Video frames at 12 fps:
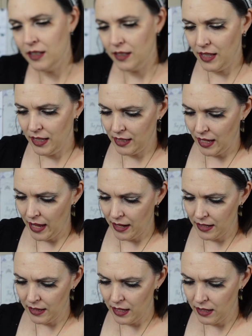Do they say
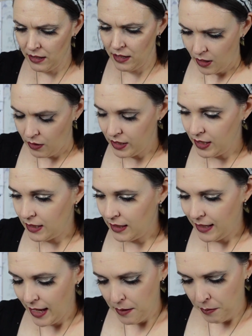anything? Oh, this is
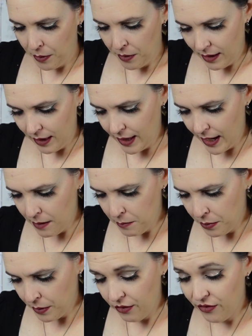lip
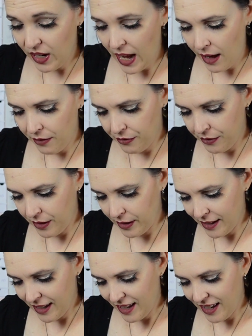fluff.
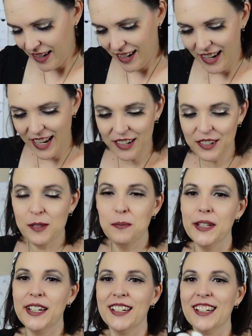And angled
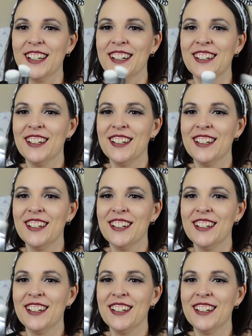blending.